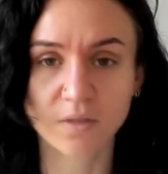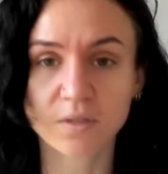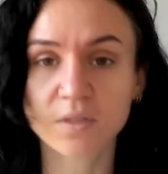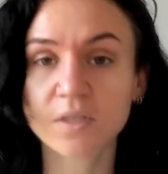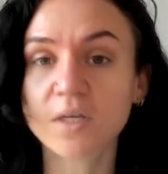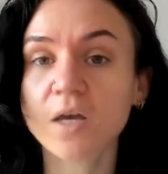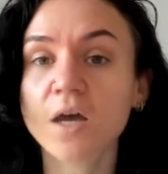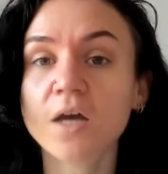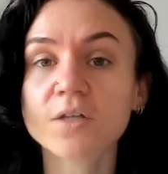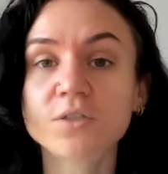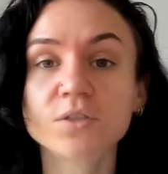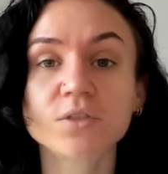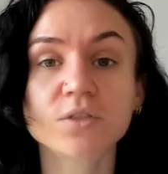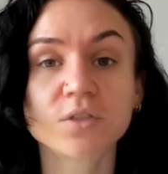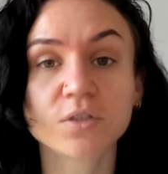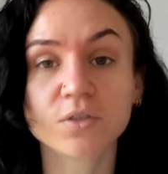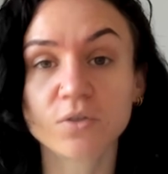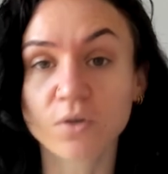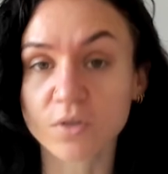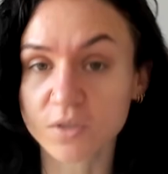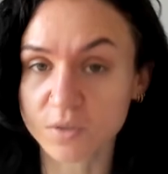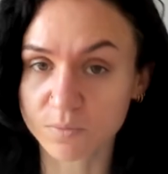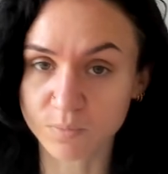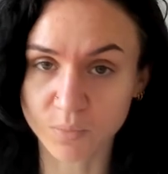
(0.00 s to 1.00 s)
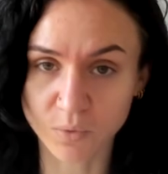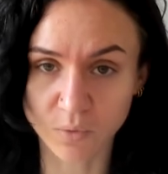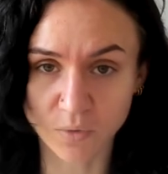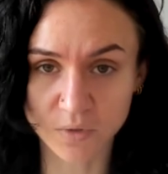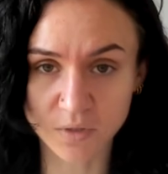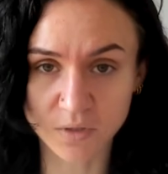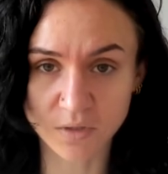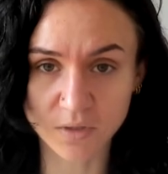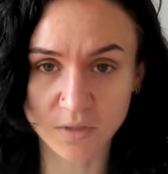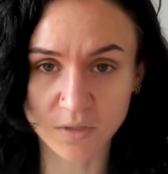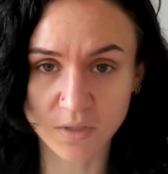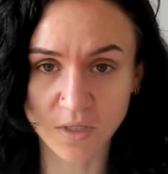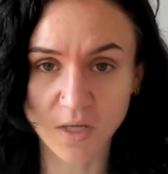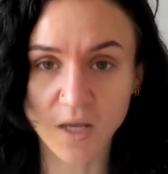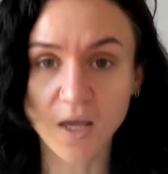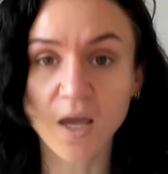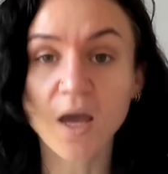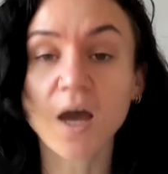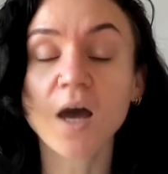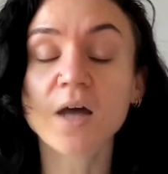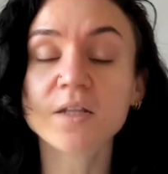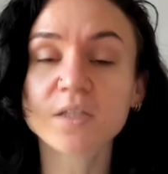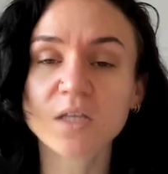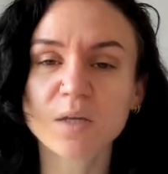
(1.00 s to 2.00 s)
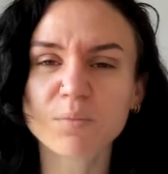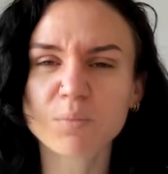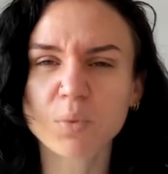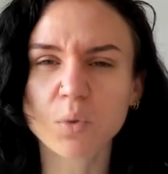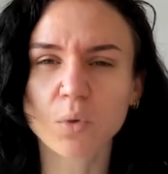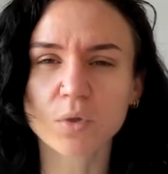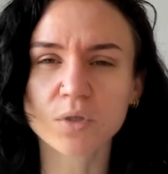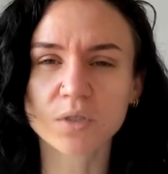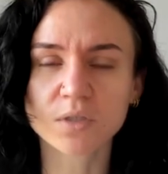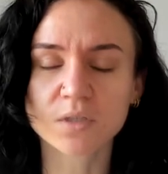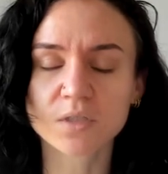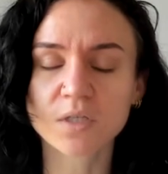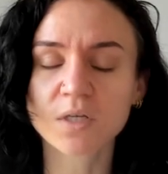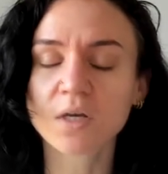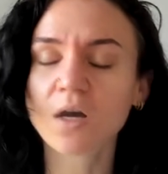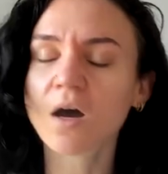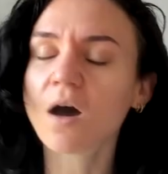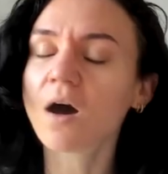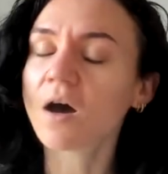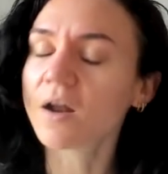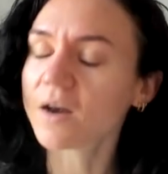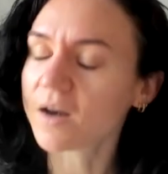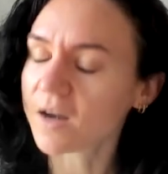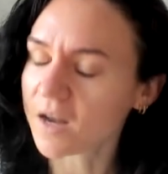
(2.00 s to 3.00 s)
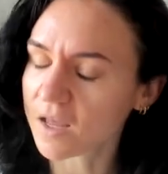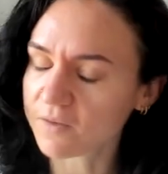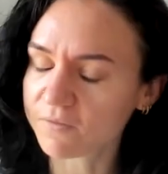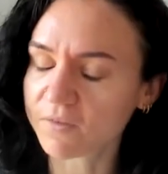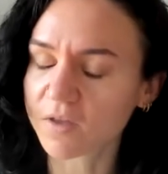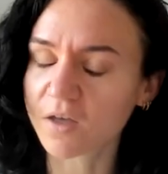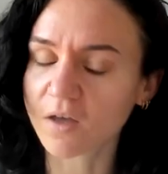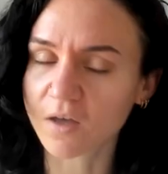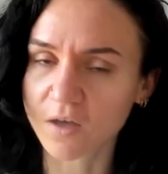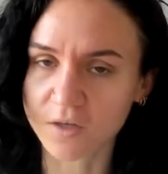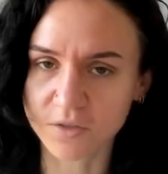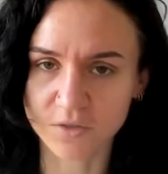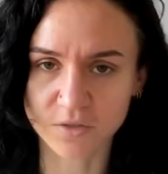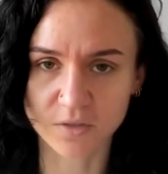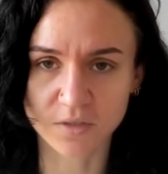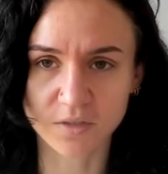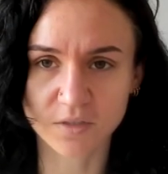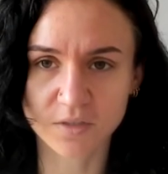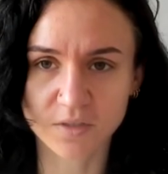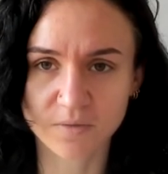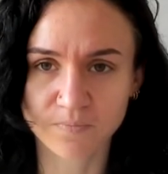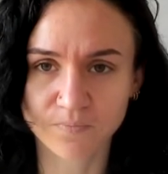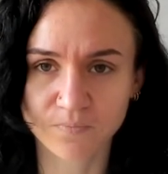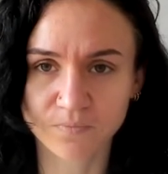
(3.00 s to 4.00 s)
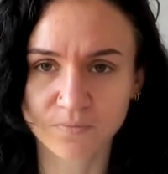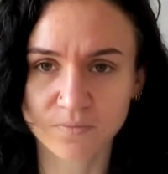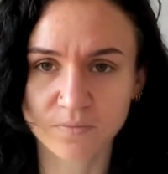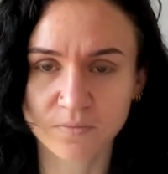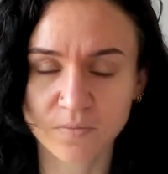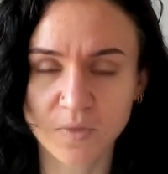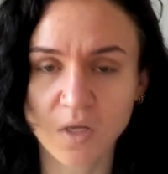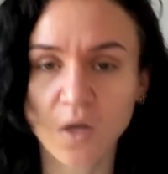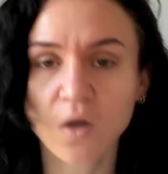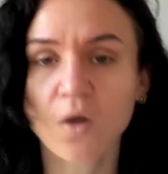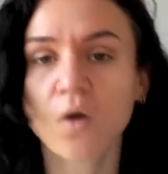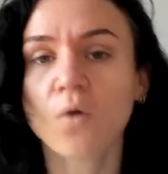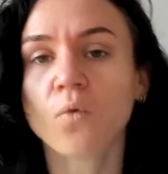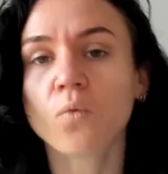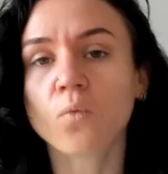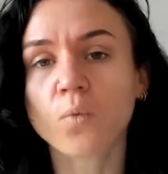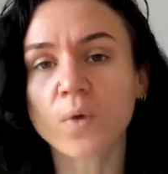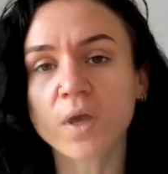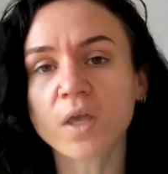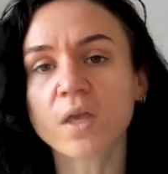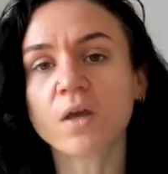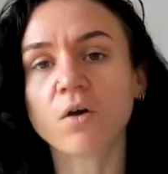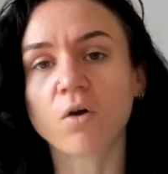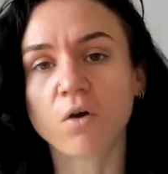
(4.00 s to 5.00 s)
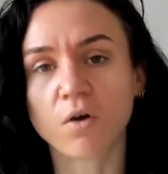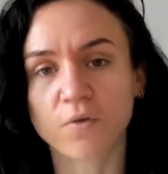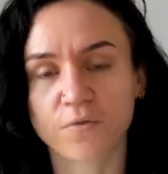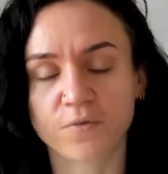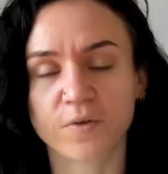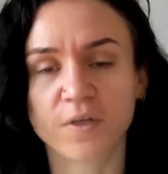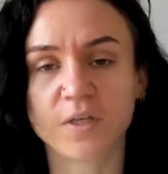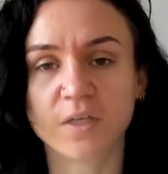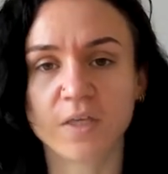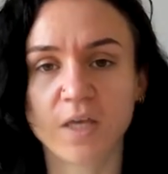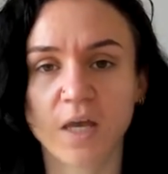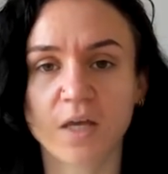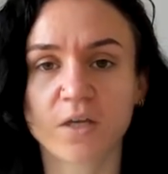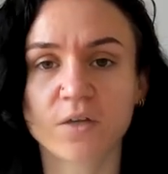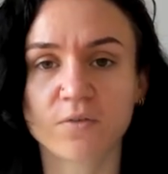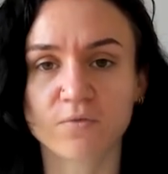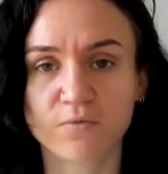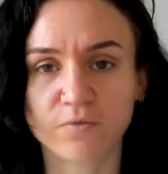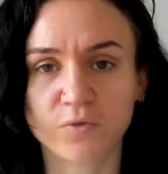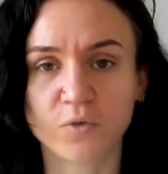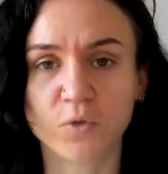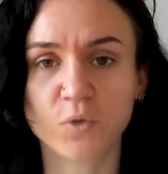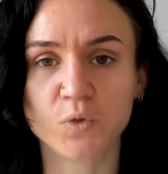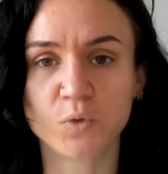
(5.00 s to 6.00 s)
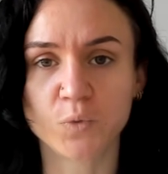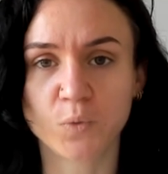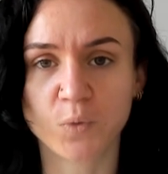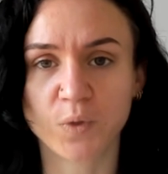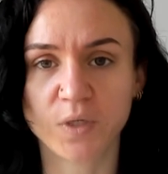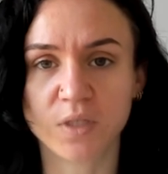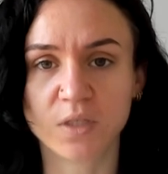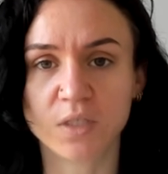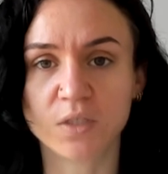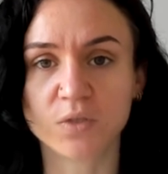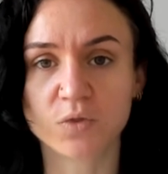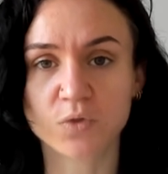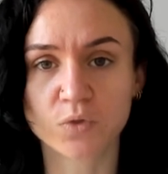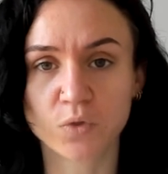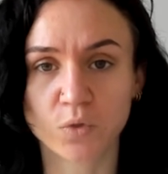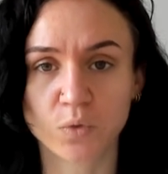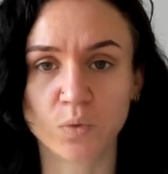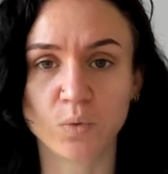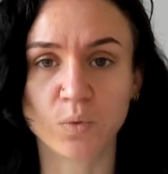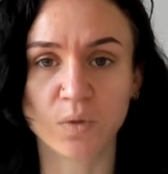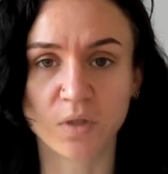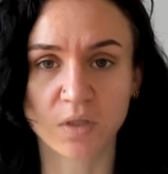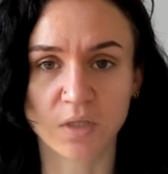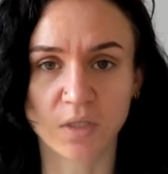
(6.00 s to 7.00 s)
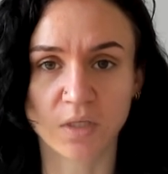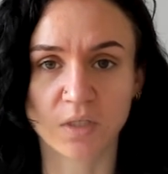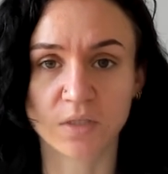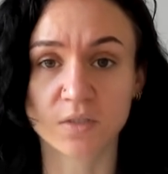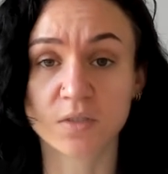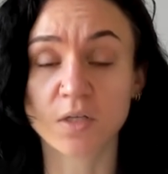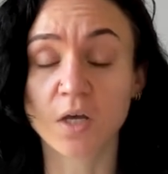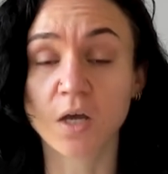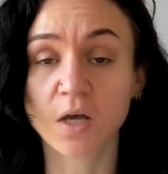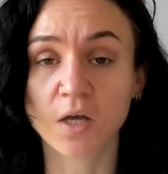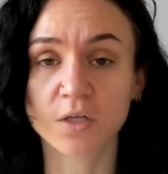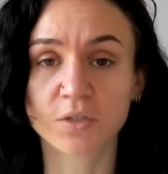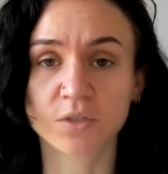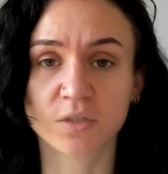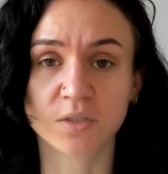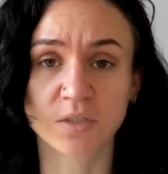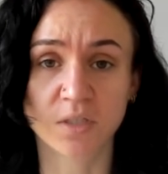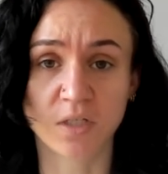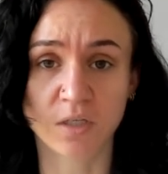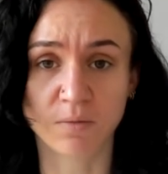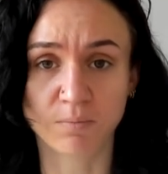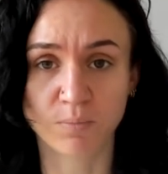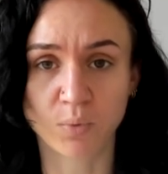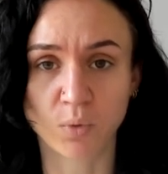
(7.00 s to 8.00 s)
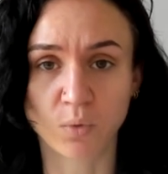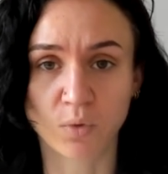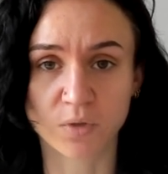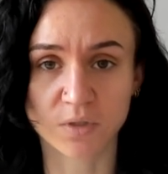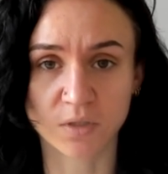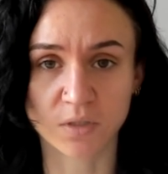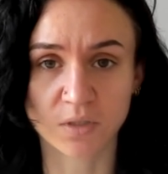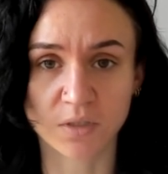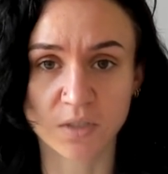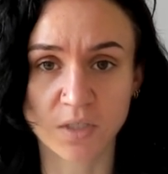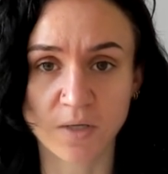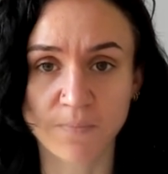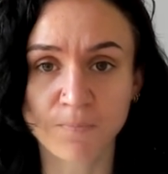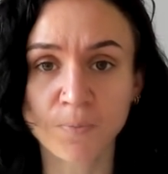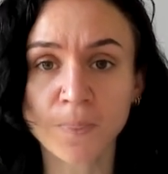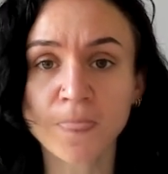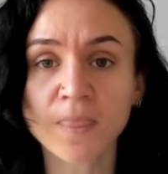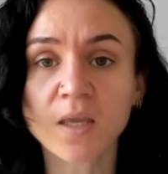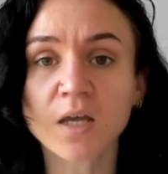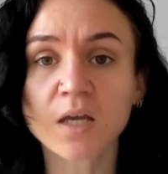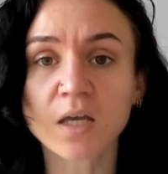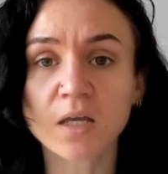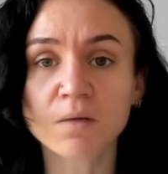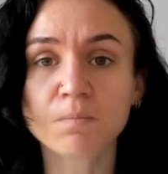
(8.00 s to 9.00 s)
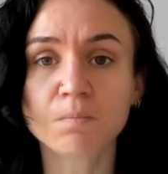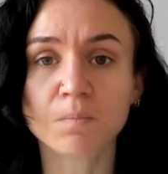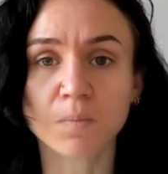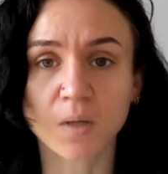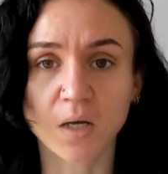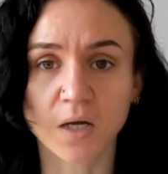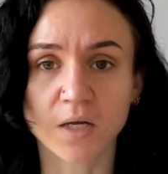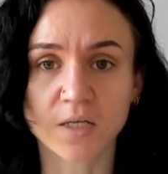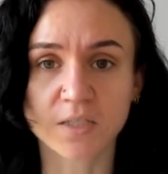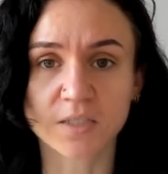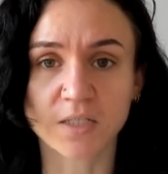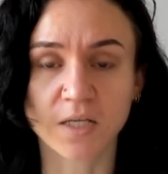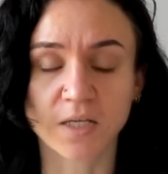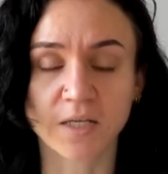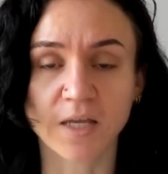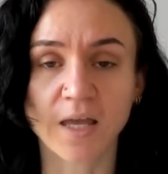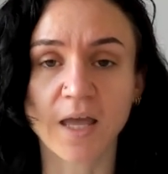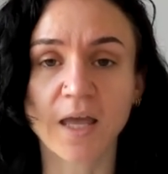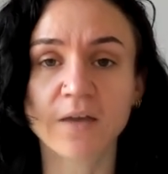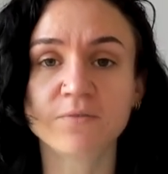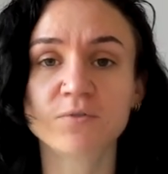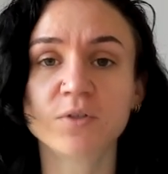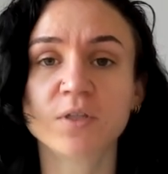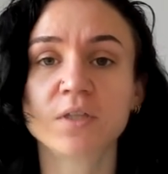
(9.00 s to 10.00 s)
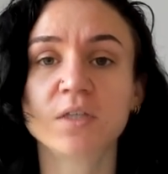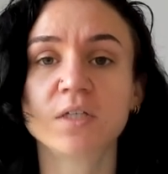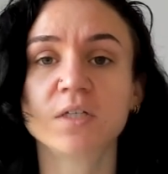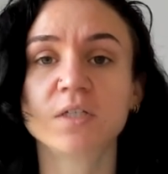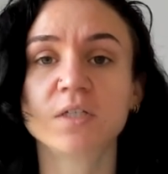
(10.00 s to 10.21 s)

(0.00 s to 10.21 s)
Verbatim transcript: The urgent are not important, and the important are never urgent. We often get confused between these two things, urgent and important. In marketing, everything